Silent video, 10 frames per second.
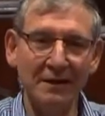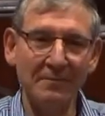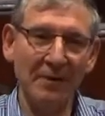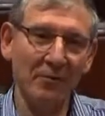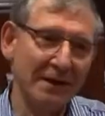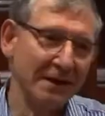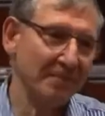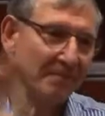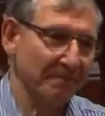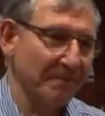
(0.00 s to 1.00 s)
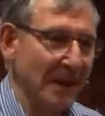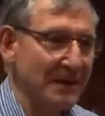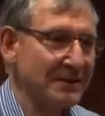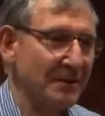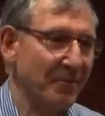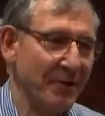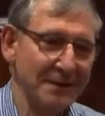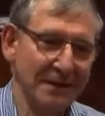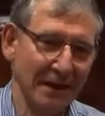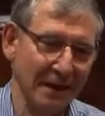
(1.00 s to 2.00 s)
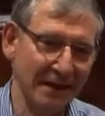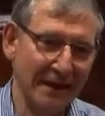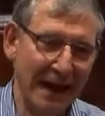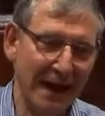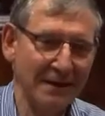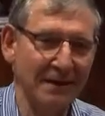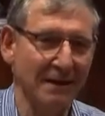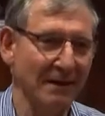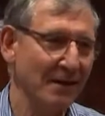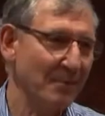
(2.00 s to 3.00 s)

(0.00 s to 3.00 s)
but we keep suppressing it, cutting,